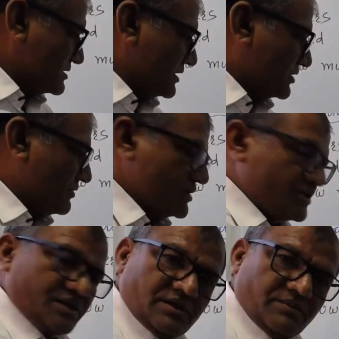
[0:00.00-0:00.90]

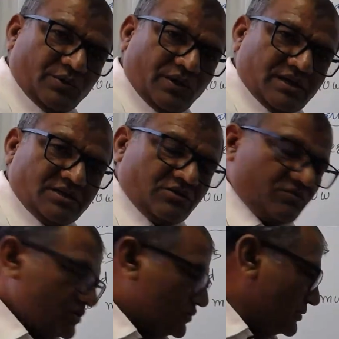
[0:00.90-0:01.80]
equation Ws
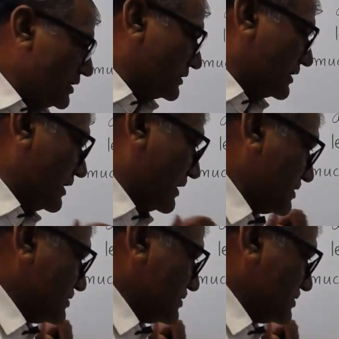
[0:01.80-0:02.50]
equal to delta H.